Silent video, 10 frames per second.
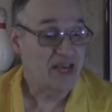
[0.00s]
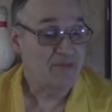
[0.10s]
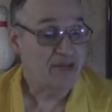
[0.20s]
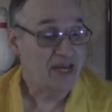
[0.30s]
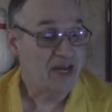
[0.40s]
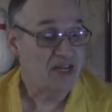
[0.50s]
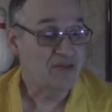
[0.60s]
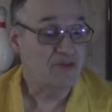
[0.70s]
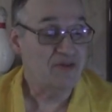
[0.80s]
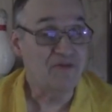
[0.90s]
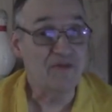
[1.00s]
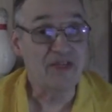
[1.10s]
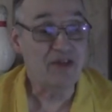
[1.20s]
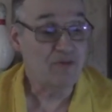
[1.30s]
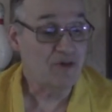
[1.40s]
and be eligible for
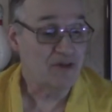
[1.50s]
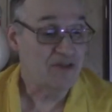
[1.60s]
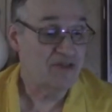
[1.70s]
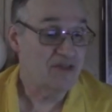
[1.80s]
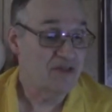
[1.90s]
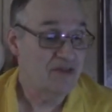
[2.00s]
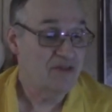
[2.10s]
the awards.